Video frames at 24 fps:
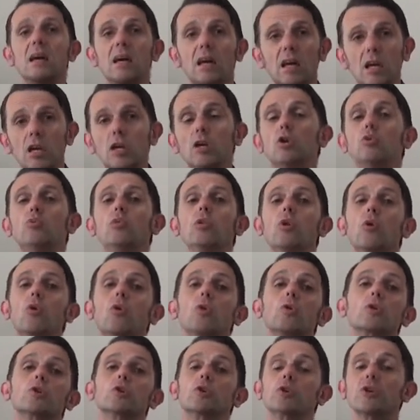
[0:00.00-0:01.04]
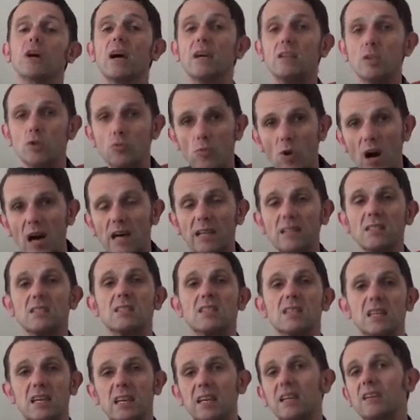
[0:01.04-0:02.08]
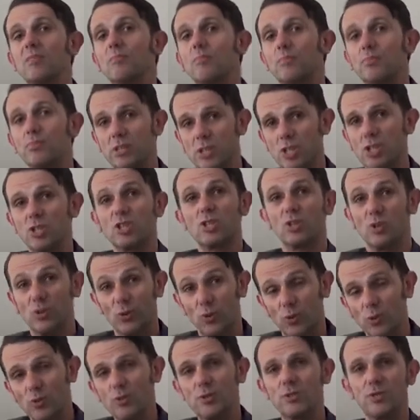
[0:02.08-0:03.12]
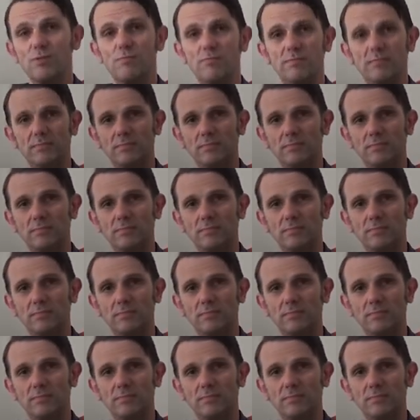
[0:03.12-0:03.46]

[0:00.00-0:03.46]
EU law creates rights in British courts.